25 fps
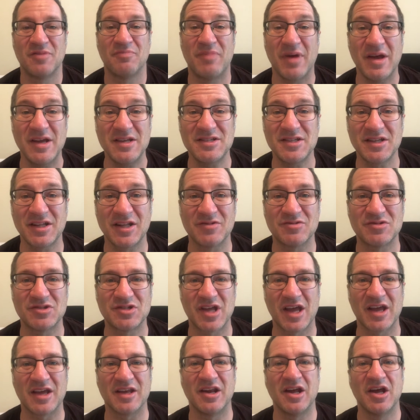Basically, it was
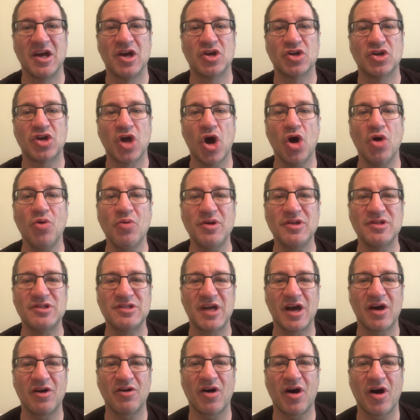saying, go and
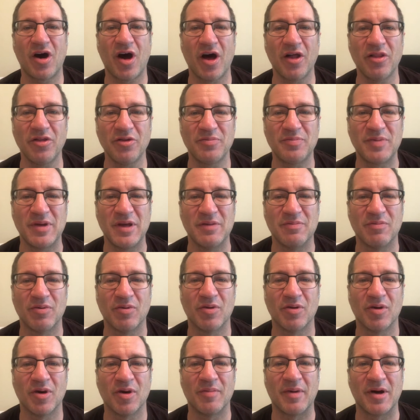tell other
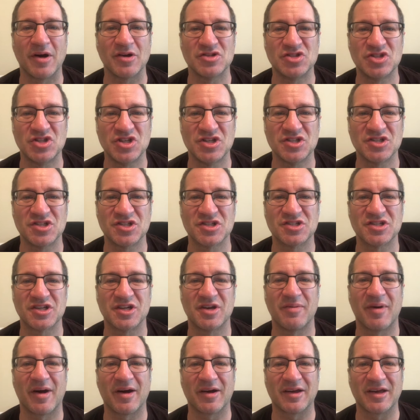people about Jesus
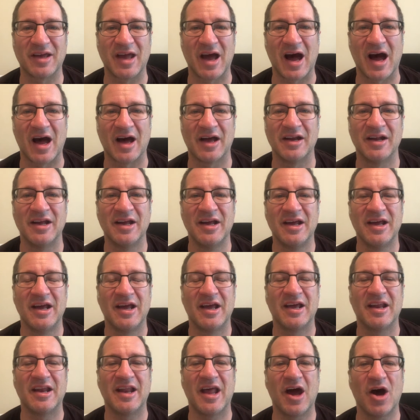and about God
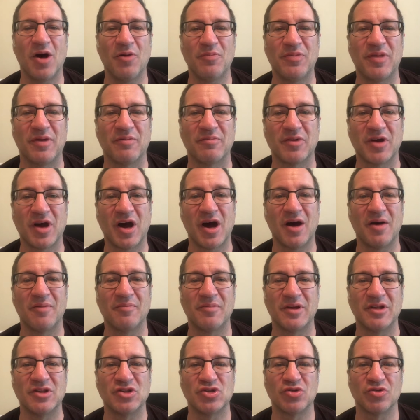and help them come
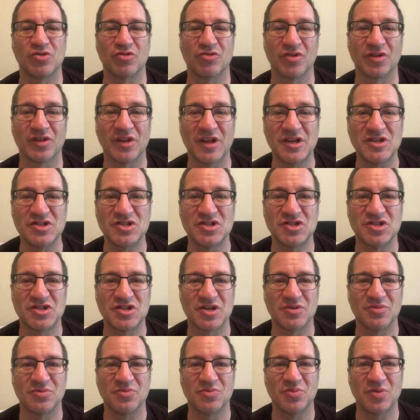into a
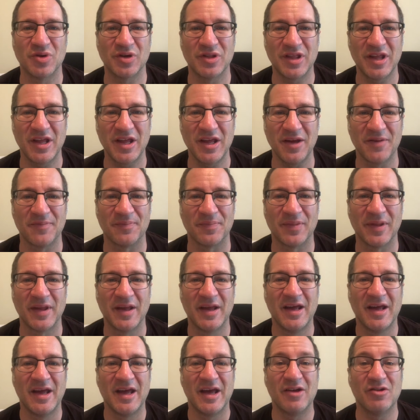relationship with Him.
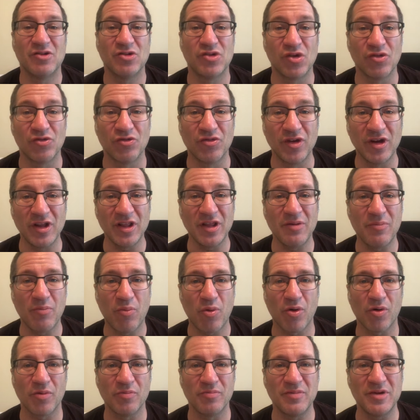It was a really
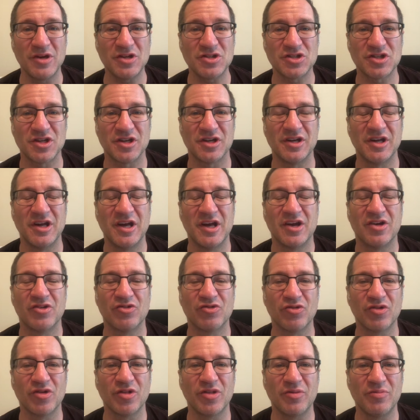important mission, it was
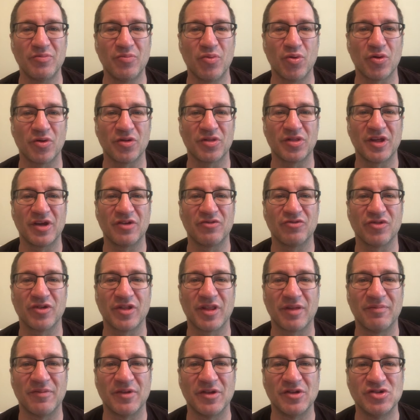a really important thing for
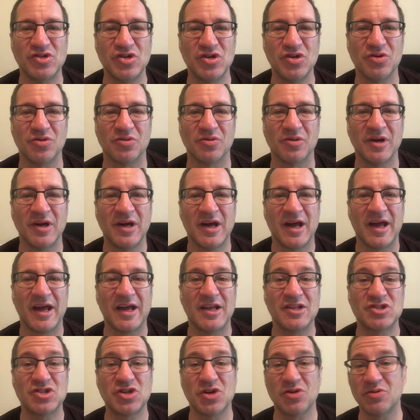them to do.
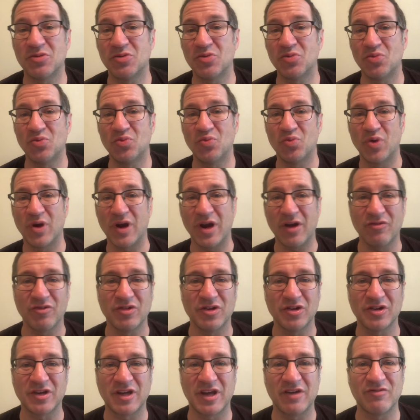And so, whenever
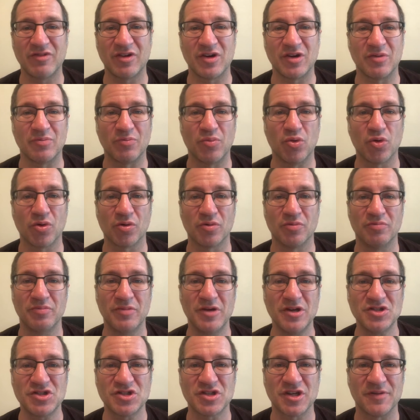you're given an important
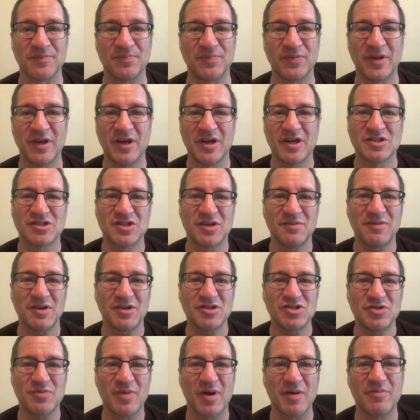mission,
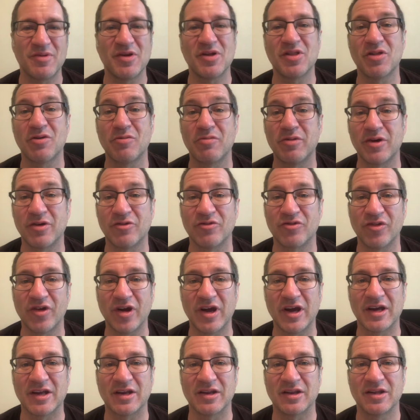sometimes you might be a little bit
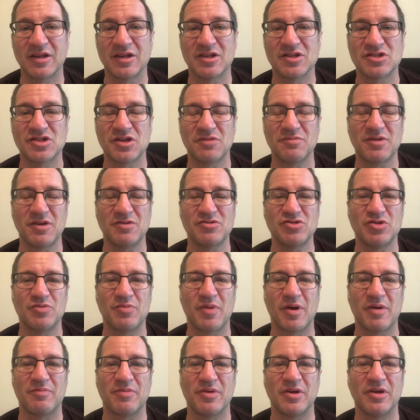afraid. And sometimes you
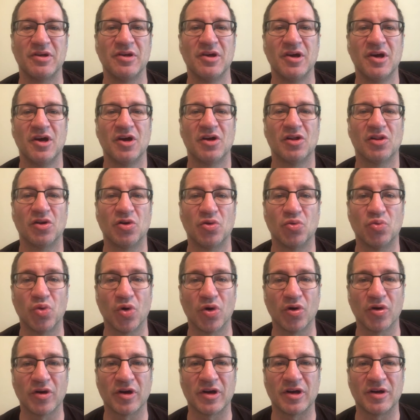might be a little
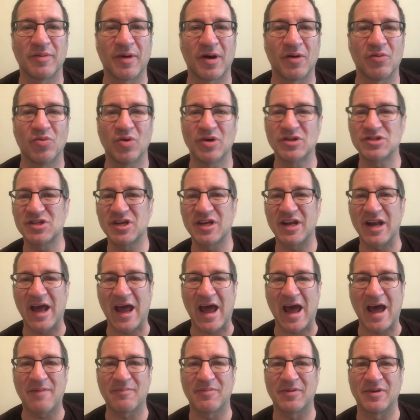worried about what's going to
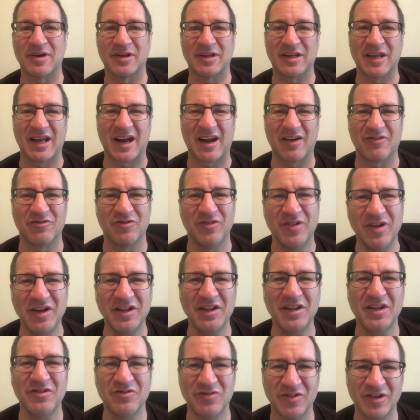happen. Can I
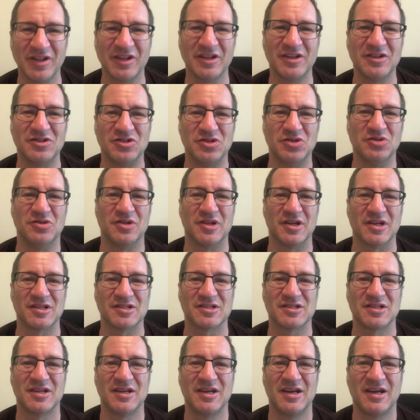really, really do
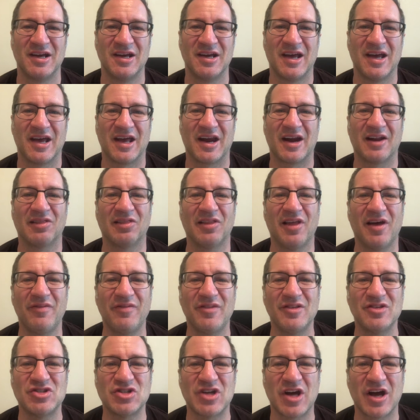this? And I love
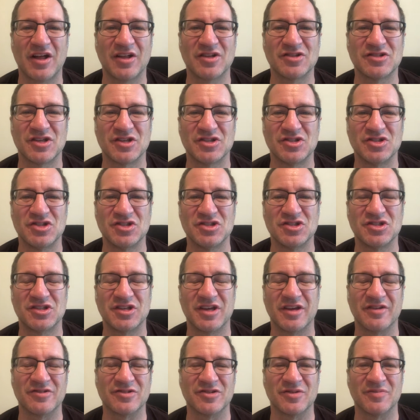the challenge that Jesus
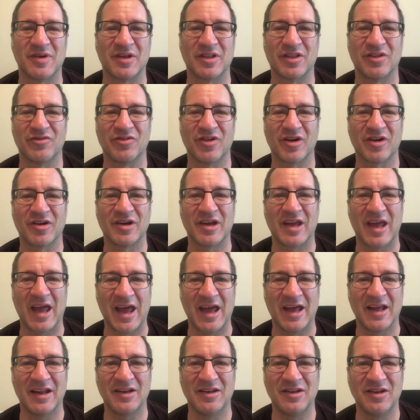gives them at the very
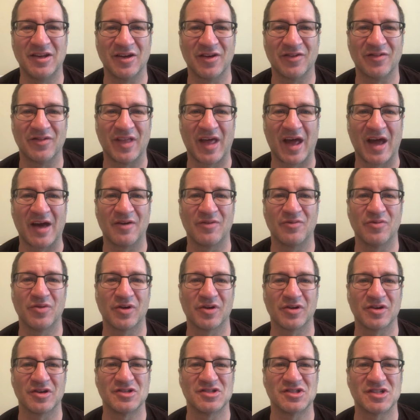end of that,
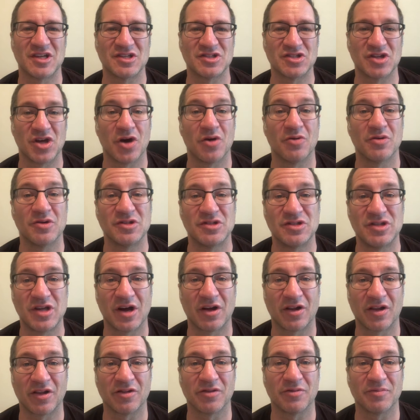where he says, Go and
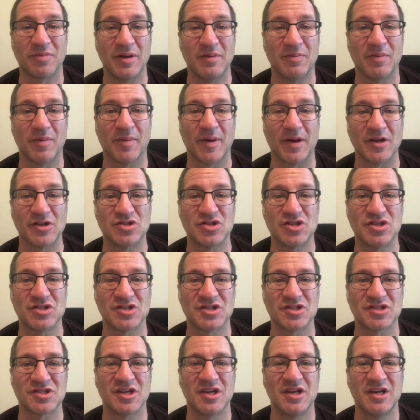tell other people about
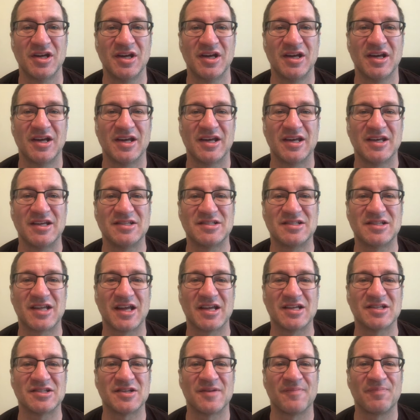Jesus. He
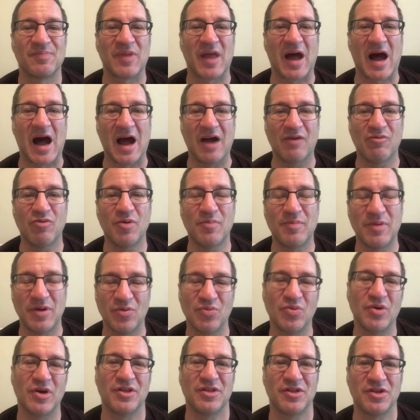says, I will be
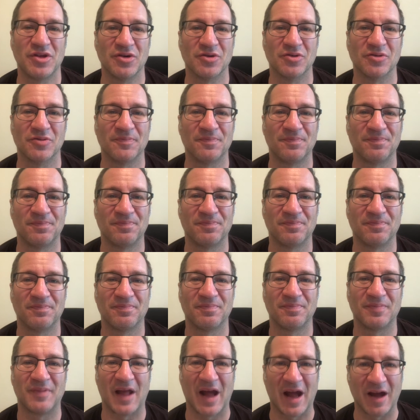with you.
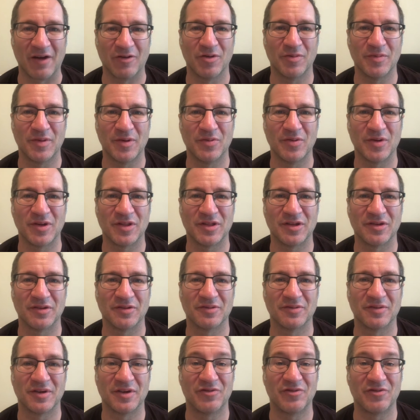I will be with you.